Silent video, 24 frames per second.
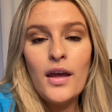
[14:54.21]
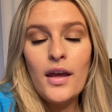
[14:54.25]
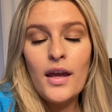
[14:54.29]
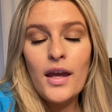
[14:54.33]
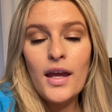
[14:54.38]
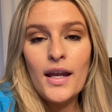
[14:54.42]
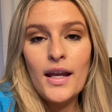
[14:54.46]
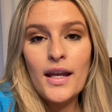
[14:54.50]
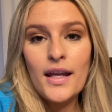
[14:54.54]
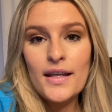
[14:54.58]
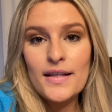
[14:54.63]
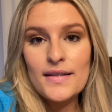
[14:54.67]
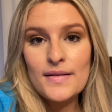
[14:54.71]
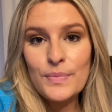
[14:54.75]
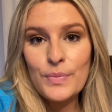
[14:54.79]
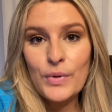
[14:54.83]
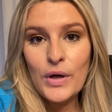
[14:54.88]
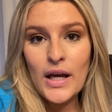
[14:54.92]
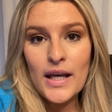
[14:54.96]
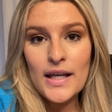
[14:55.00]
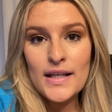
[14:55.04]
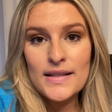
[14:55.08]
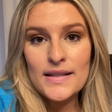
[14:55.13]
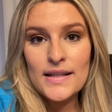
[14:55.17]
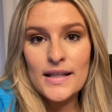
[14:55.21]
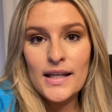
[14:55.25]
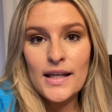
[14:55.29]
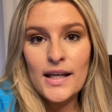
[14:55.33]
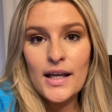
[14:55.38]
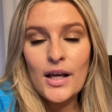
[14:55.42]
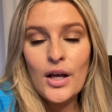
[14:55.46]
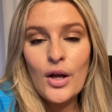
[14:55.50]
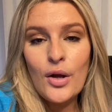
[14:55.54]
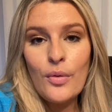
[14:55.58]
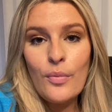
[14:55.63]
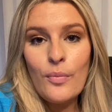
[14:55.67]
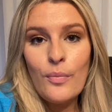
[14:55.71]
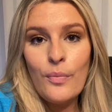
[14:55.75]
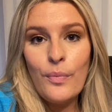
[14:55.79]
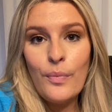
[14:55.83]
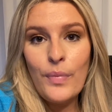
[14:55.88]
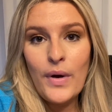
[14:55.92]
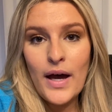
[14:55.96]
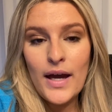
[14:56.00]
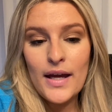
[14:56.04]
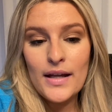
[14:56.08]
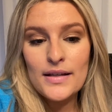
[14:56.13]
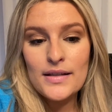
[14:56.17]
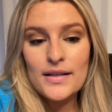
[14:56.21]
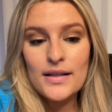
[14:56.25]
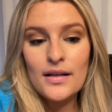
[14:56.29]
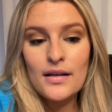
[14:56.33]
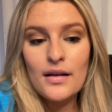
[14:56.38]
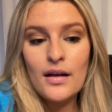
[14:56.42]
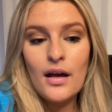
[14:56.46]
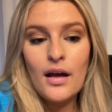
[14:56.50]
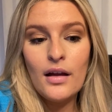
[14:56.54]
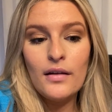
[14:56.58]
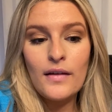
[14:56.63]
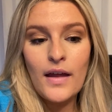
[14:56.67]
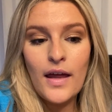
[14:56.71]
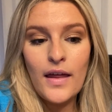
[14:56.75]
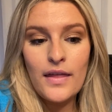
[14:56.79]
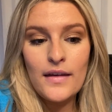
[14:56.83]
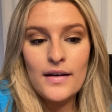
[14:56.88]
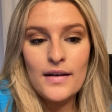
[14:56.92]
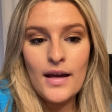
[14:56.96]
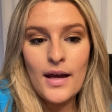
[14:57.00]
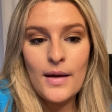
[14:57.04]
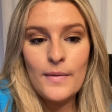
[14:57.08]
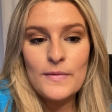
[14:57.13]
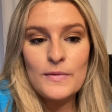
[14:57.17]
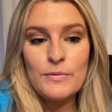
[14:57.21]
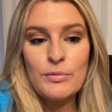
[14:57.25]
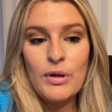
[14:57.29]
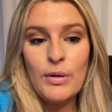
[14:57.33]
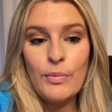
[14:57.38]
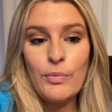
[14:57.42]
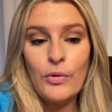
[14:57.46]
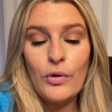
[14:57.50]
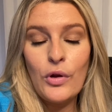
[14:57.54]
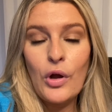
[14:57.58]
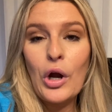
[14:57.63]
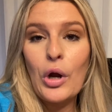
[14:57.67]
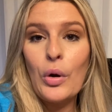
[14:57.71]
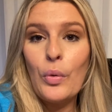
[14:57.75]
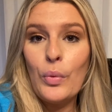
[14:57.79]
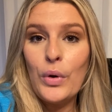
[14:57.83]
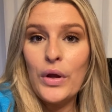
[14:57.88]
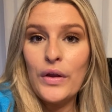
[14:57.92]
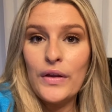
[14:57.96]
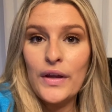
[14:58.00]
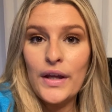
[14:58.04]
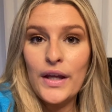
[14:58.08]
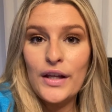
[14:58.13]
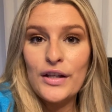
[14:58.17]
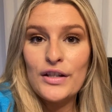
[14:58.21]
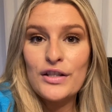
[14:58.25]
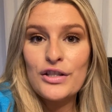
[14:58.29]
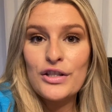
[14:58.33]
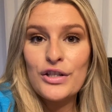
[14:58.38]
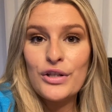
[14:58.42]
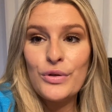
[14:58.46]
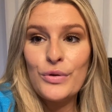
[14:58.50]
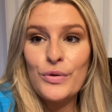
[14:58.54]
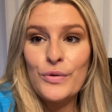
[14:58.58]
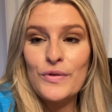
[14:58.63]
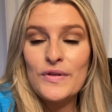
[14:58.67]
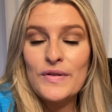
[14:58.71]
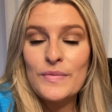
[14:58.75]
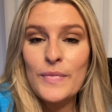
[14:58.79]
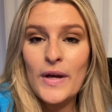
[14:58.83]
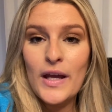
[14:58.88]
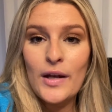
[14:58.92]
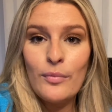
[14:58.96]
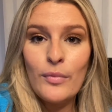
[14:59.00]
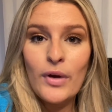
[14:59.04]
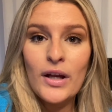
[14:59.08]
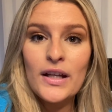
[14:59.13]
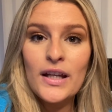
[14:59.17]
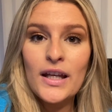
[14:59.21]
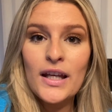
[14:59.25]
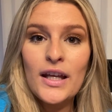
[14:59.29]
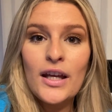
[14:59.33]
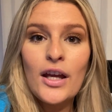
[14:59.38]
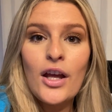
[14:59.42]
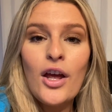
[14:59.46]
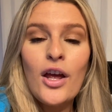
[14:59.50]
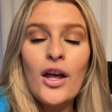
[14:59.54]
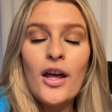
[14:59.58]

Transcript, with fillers: It is pricey, but a lot of the times people are willing to spend money